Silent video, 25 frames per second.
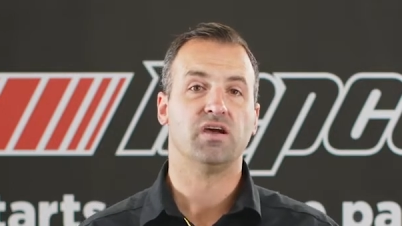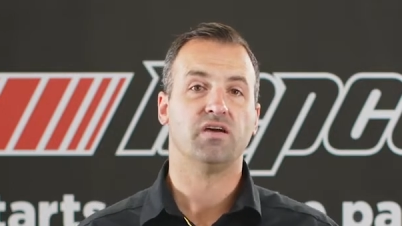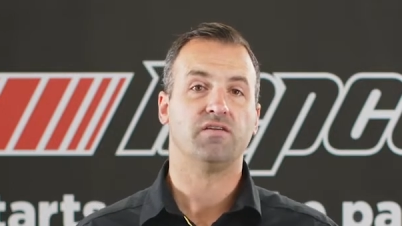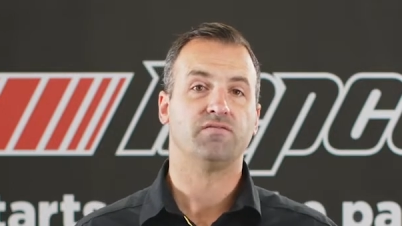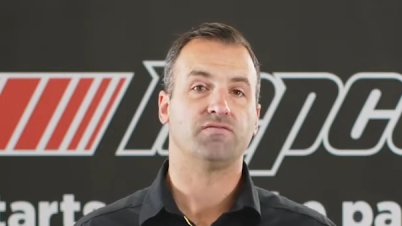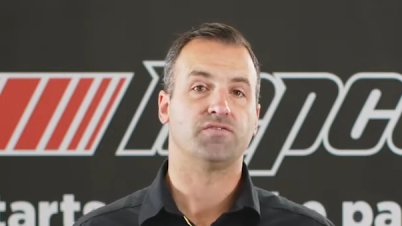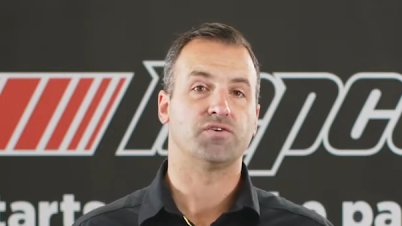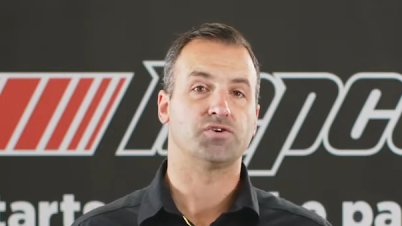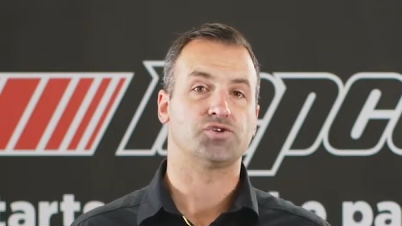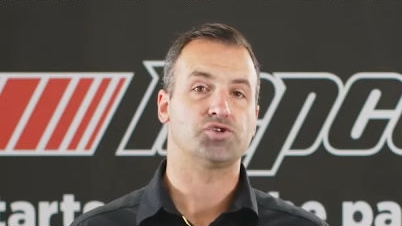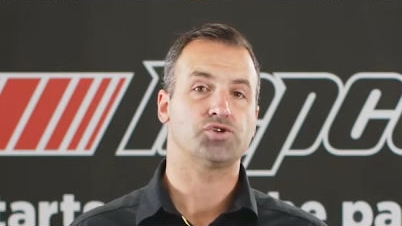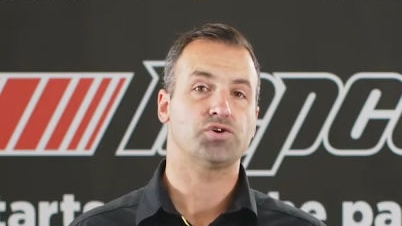
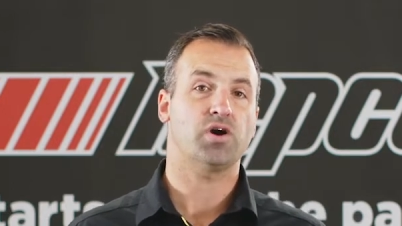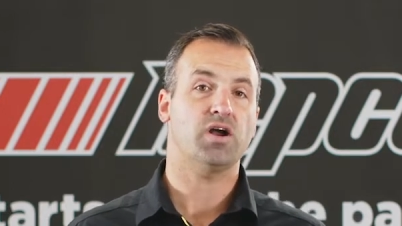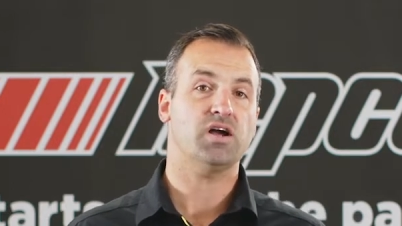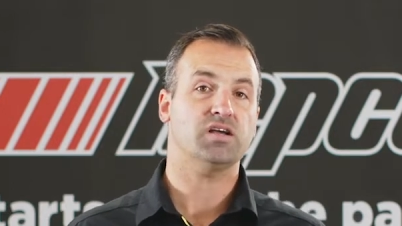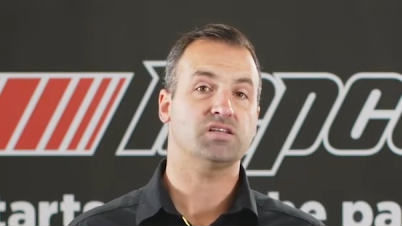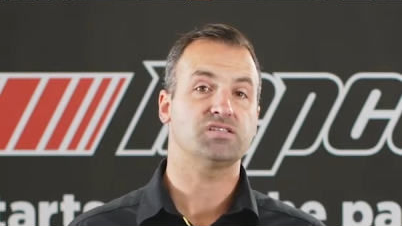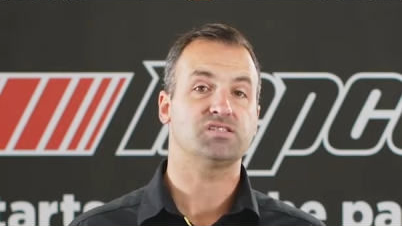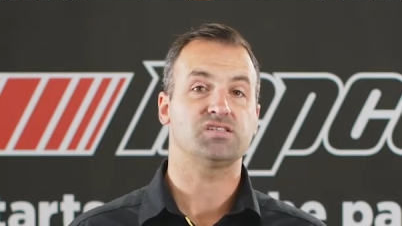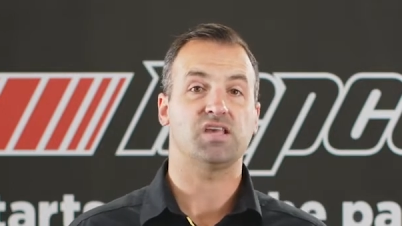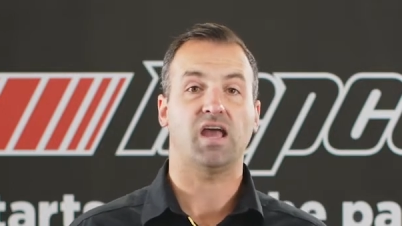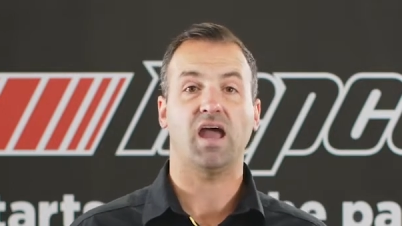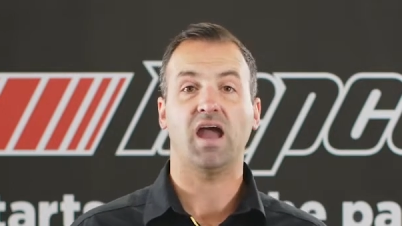for
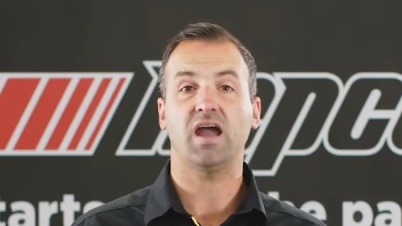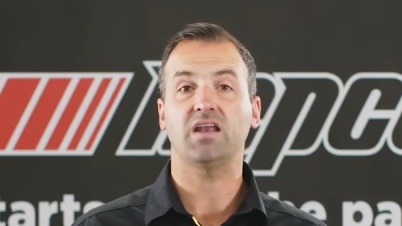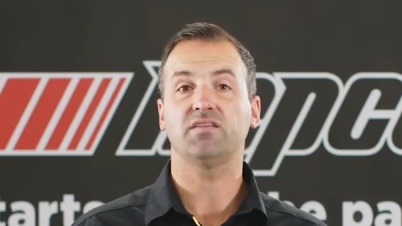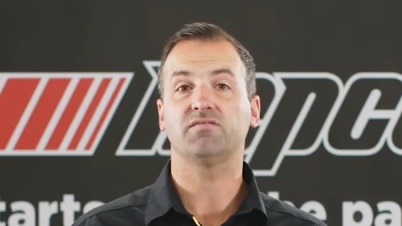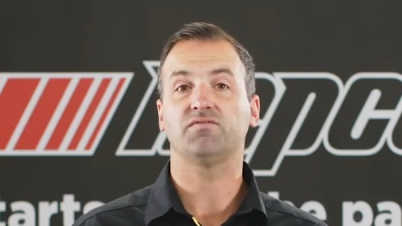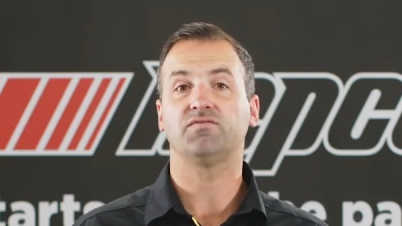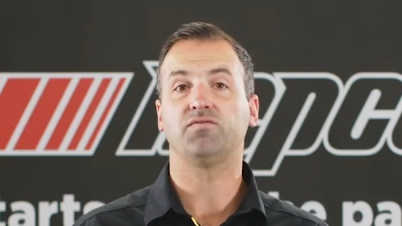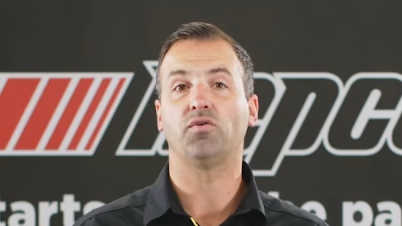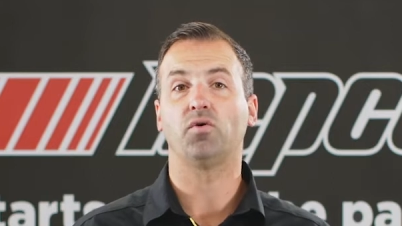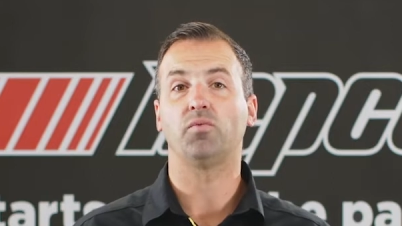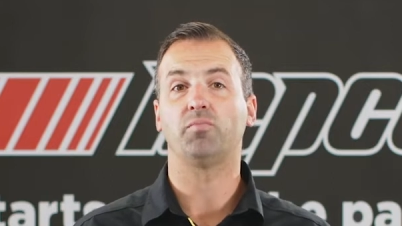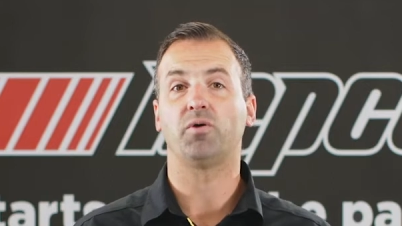trucks and
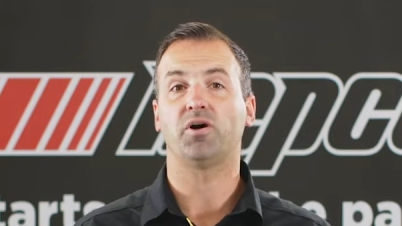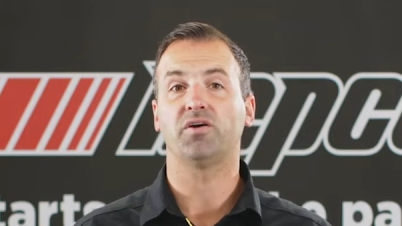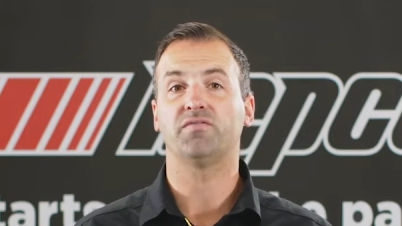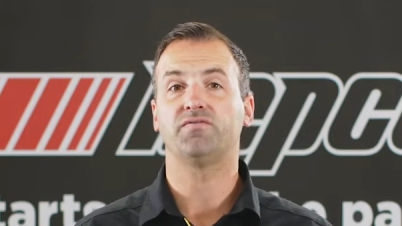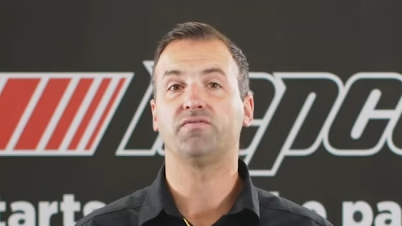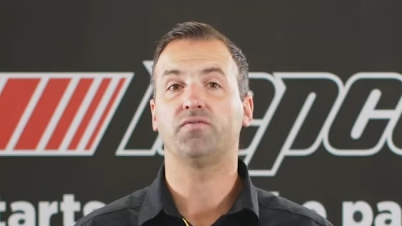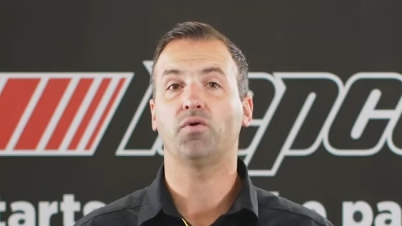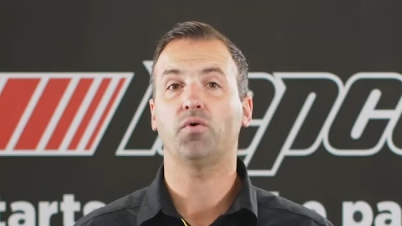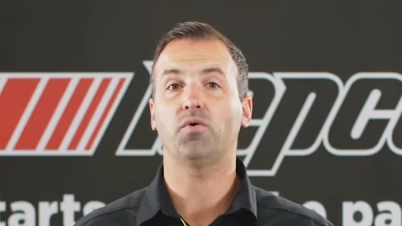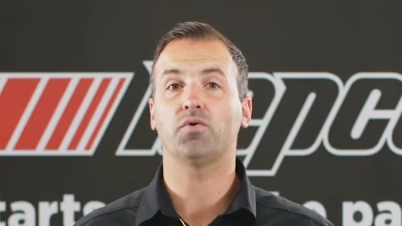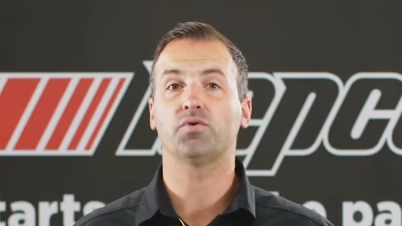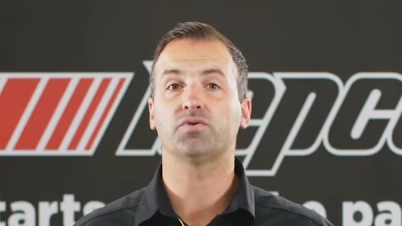
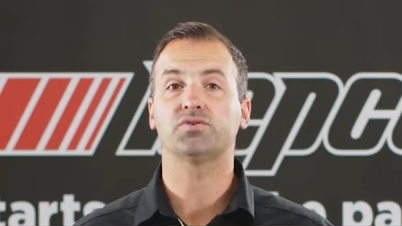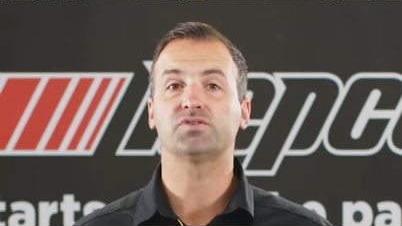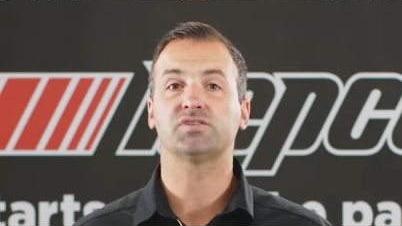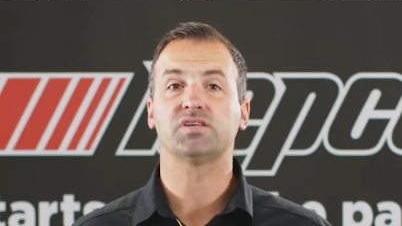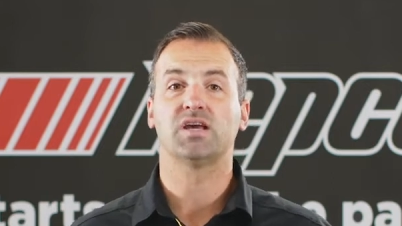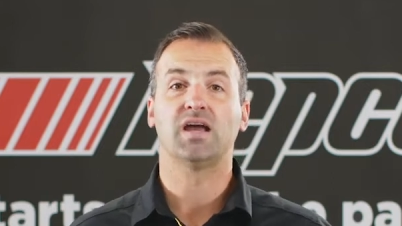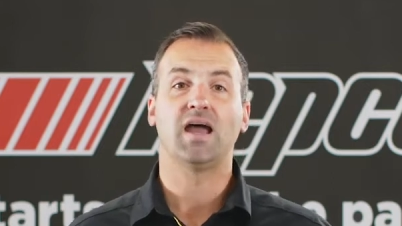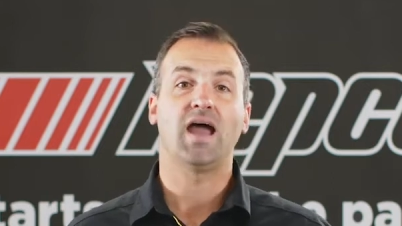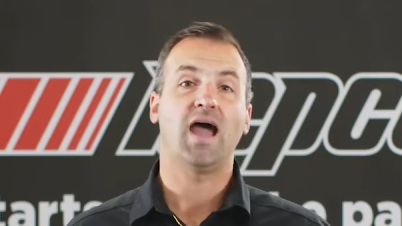4x4s,